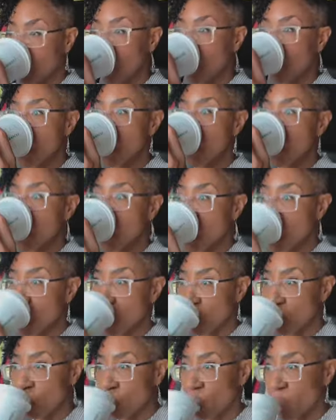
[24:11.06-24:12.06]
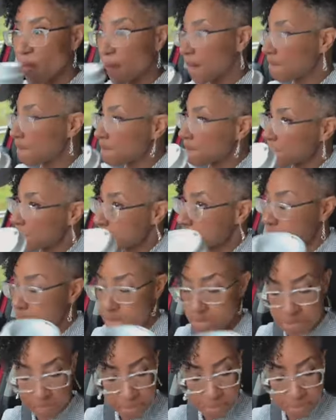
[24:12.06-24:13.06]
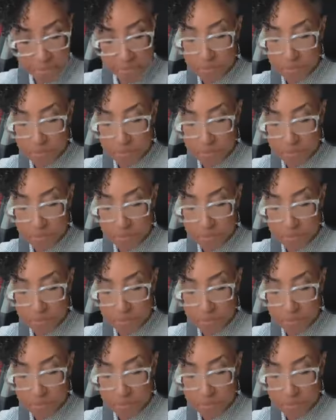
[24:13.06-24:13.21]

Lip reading: (silence)